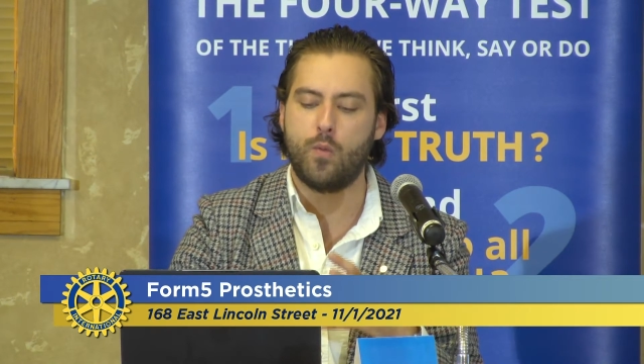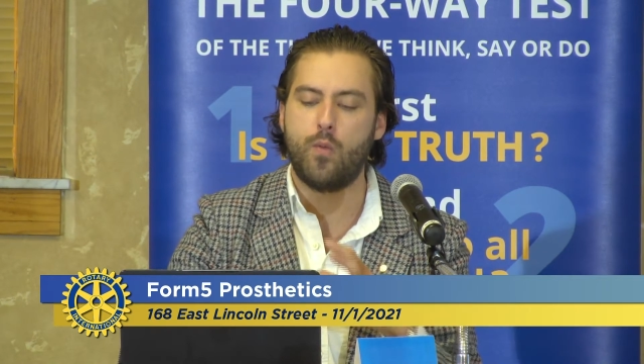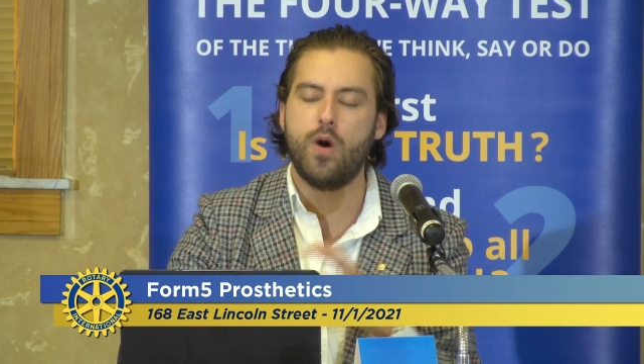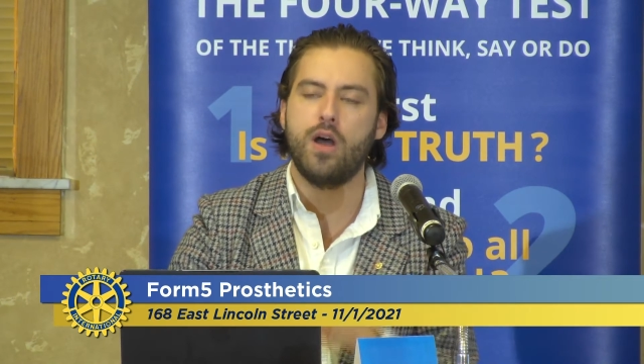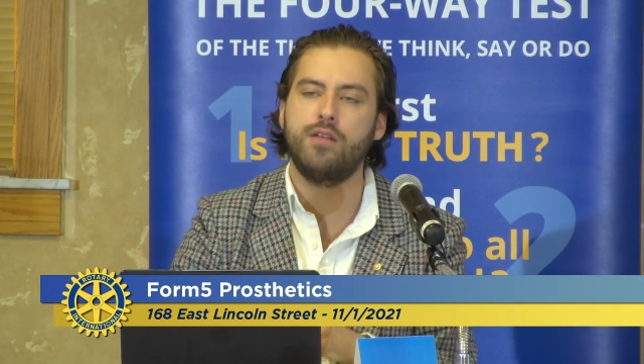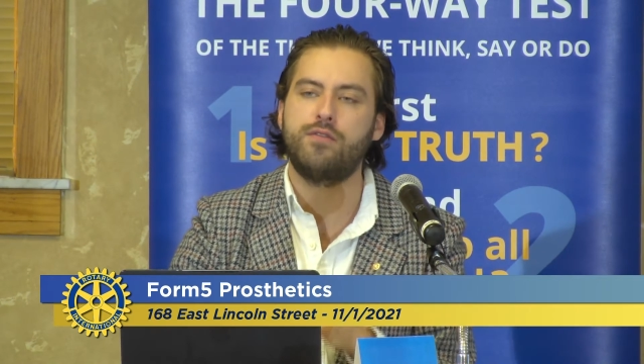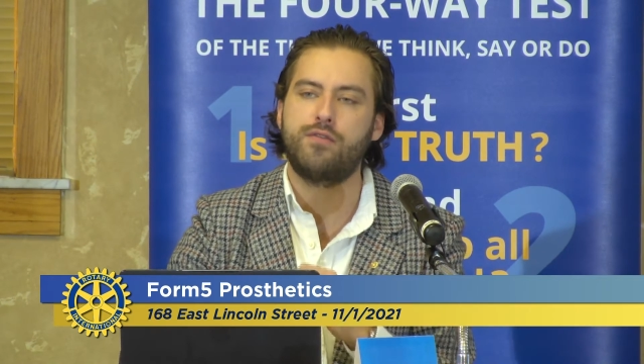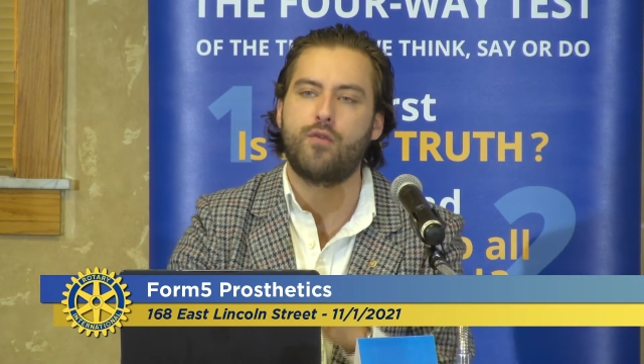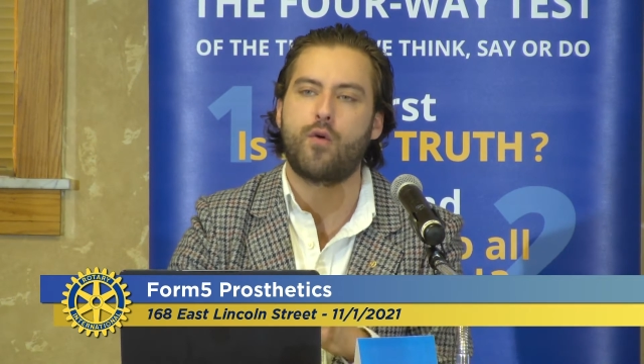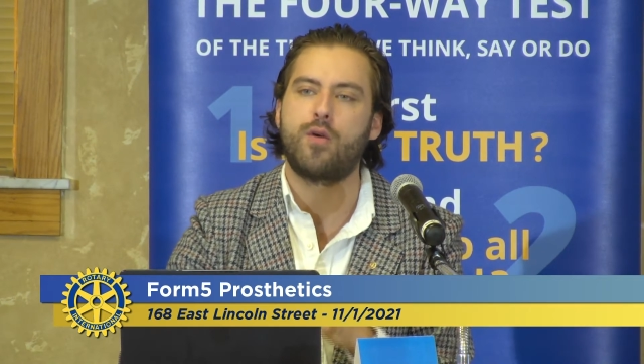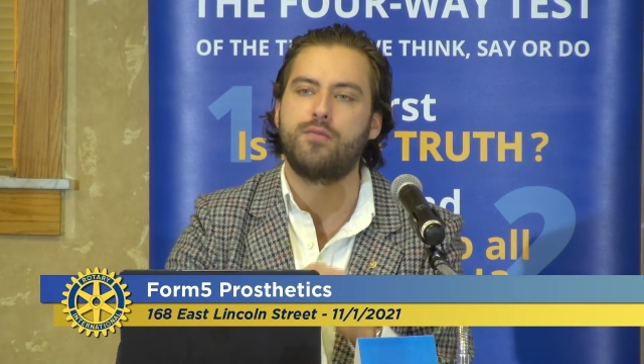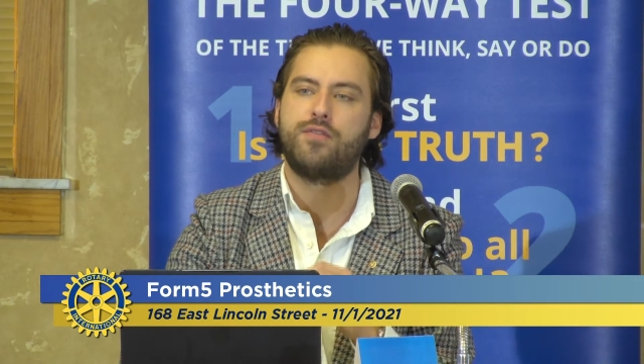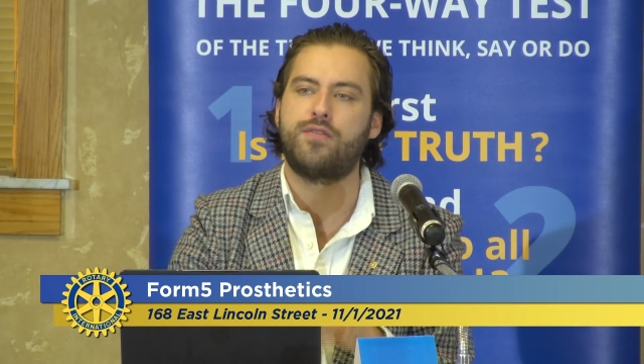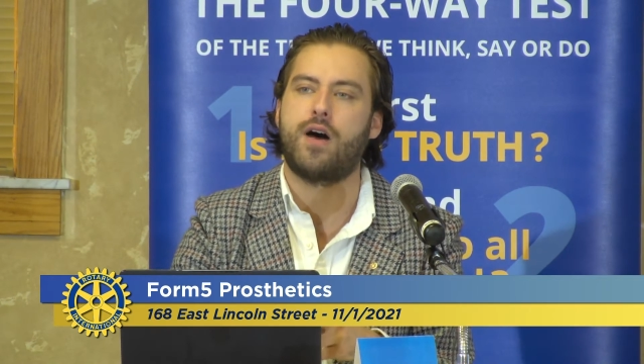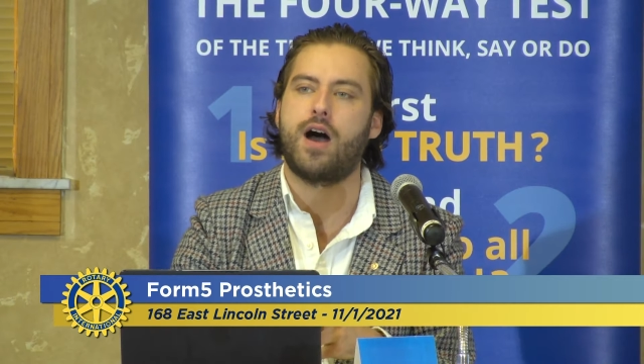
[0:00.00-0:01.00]
what
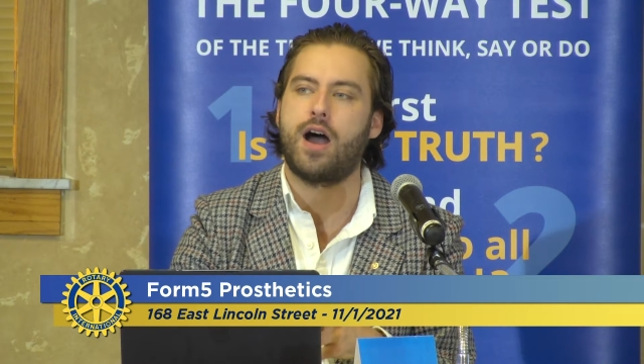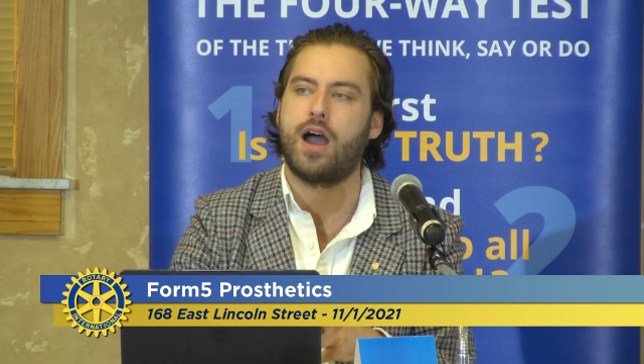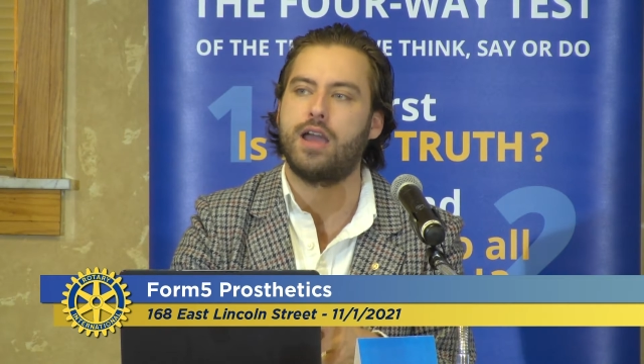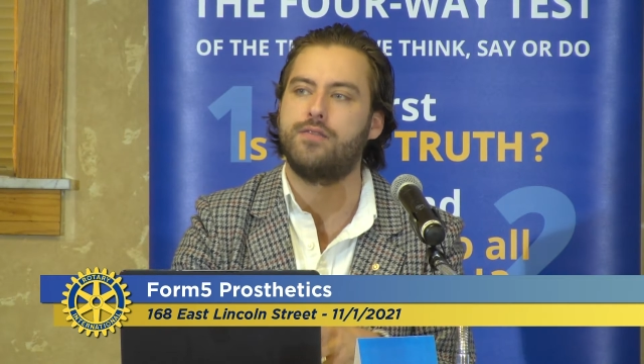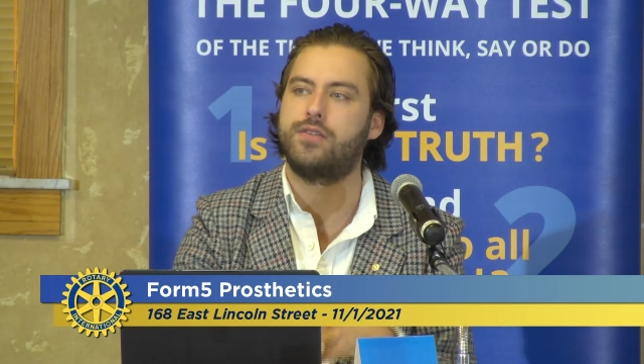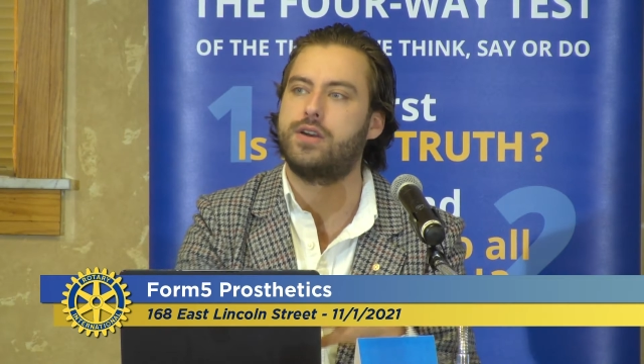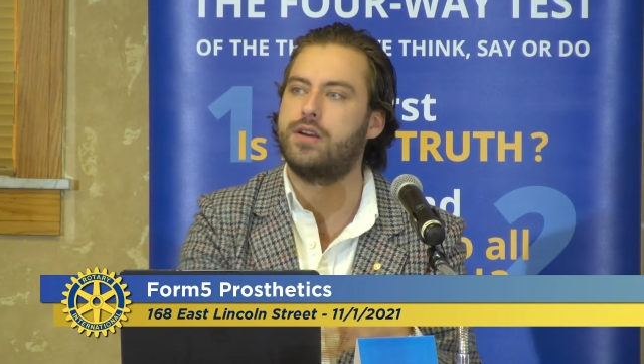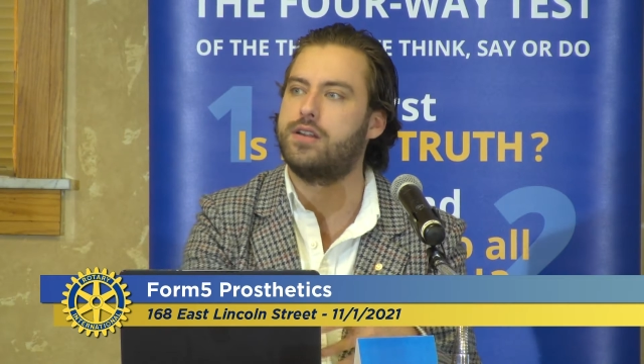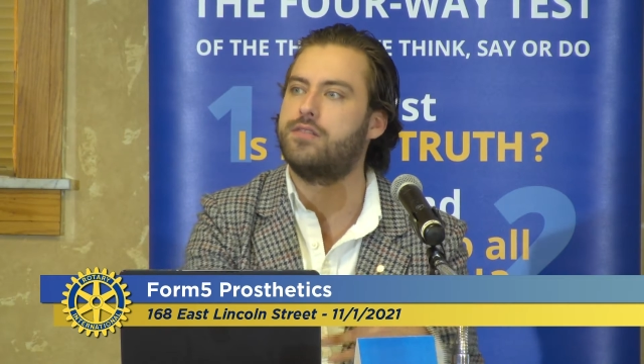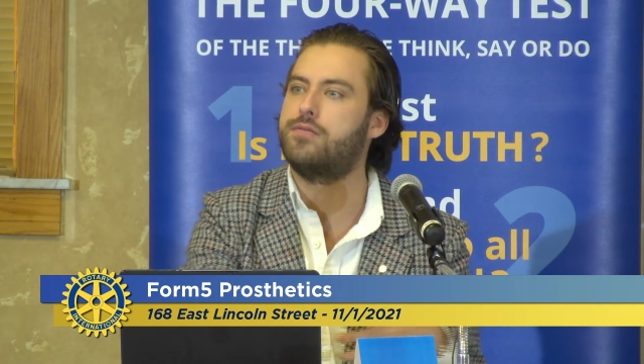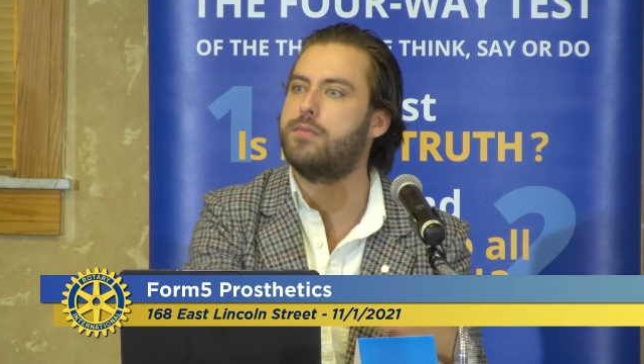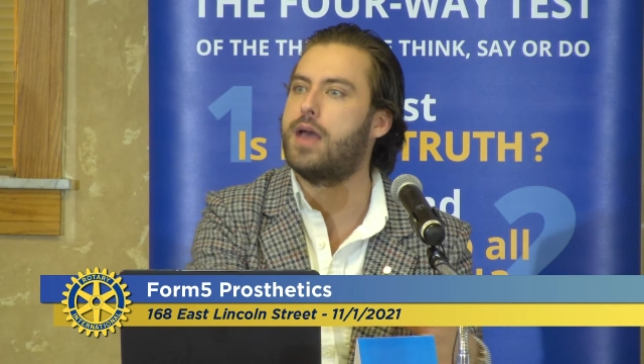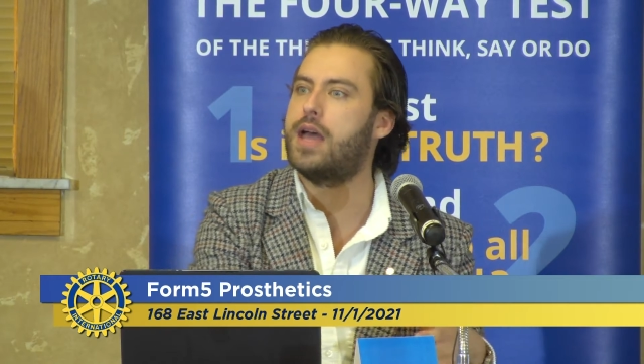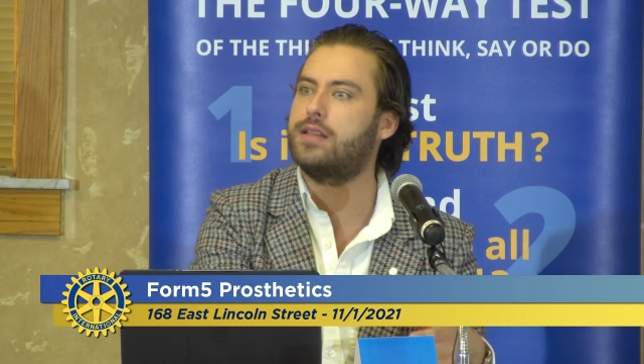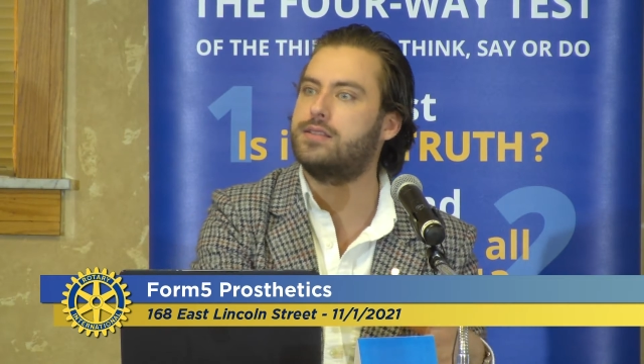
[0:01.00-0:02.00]
Form 5 could have
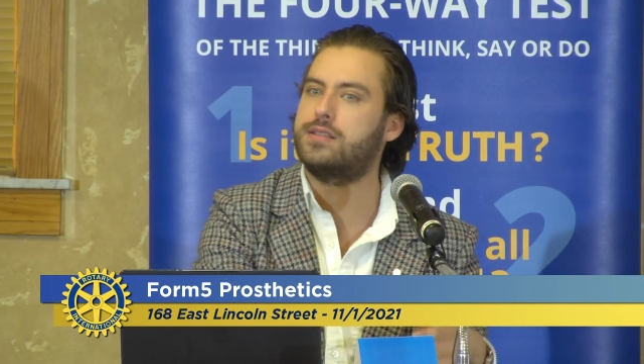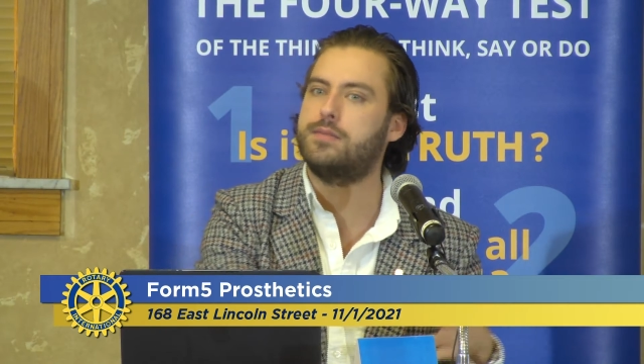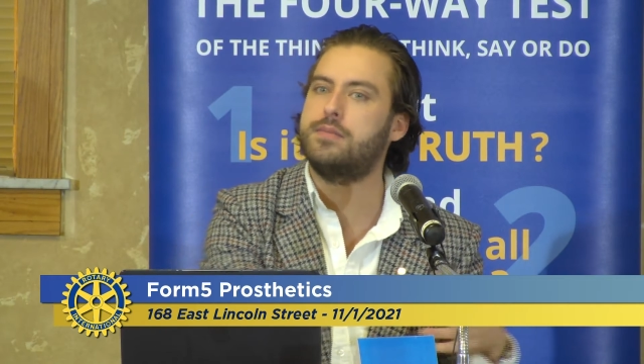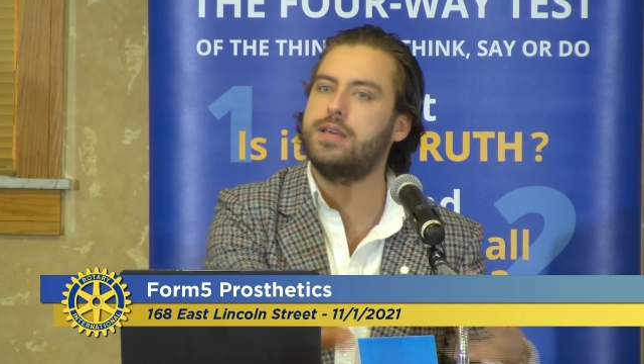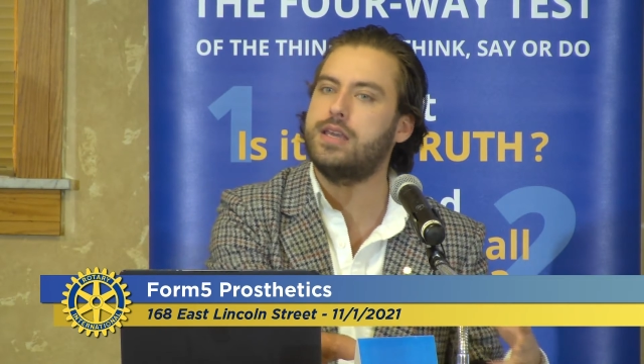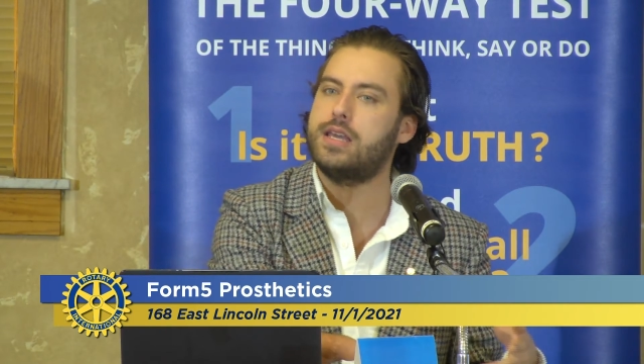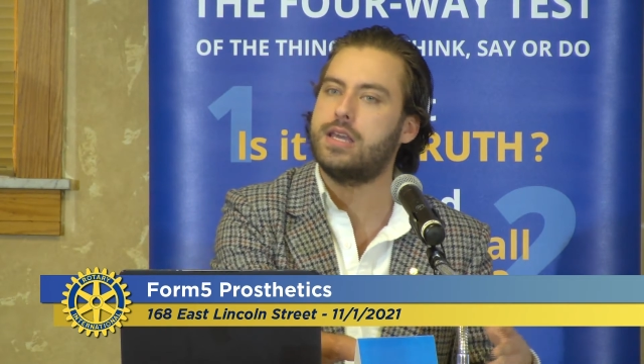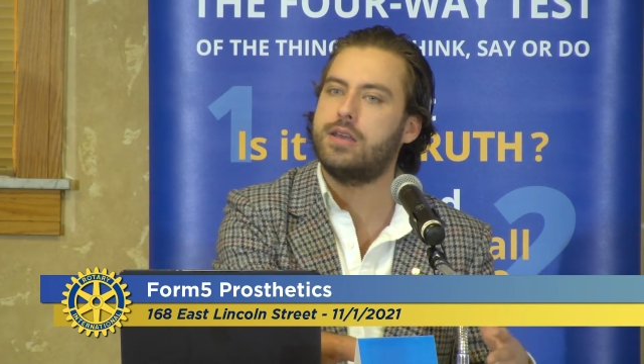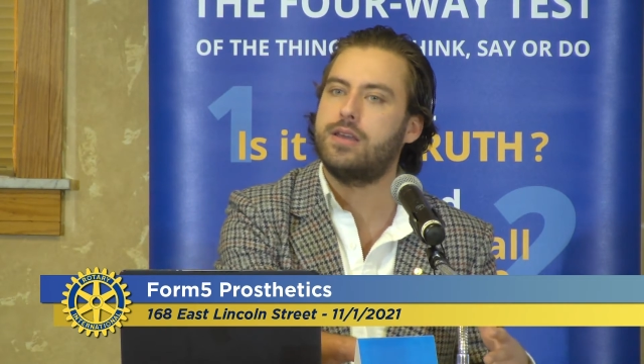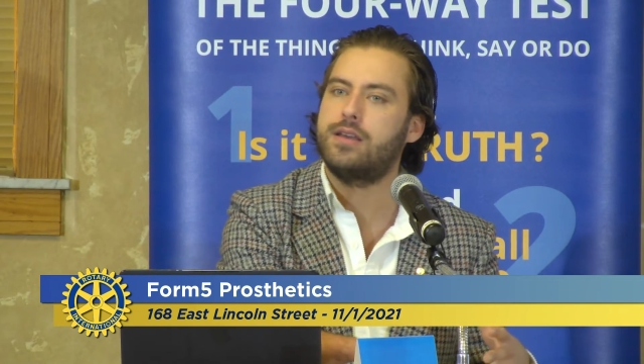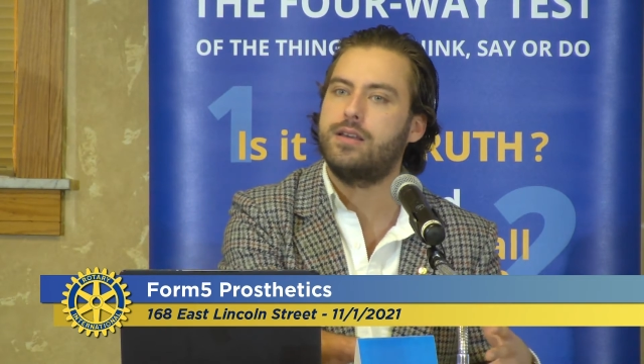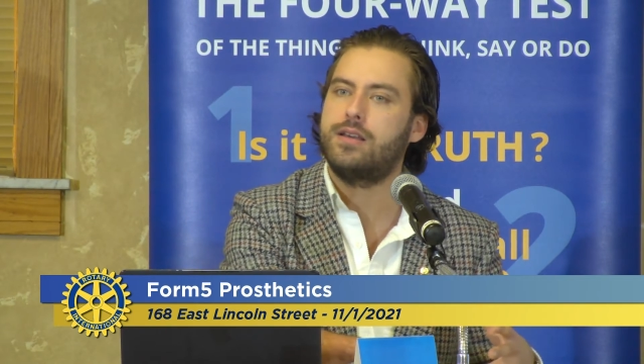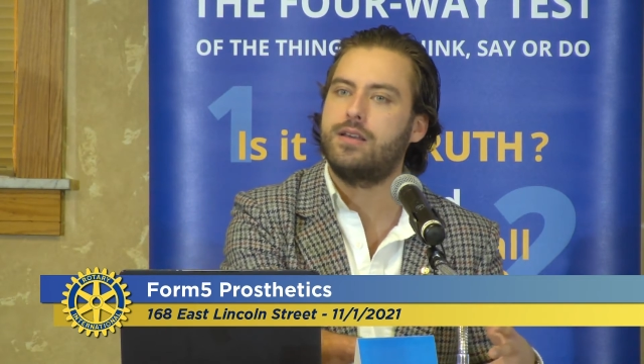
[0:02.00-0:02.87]
meant to me